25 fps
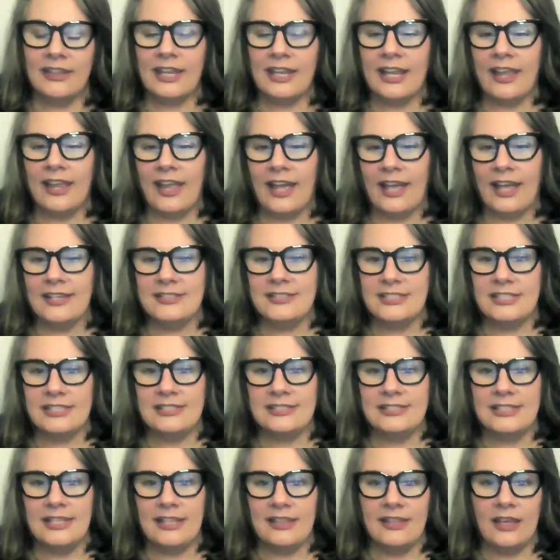Then I asked to
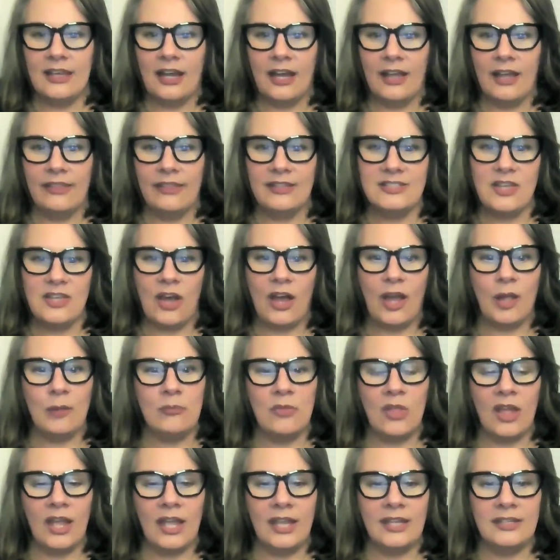see the
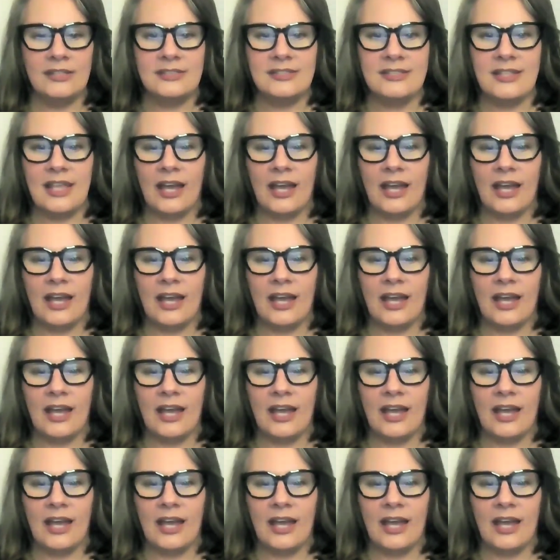timelines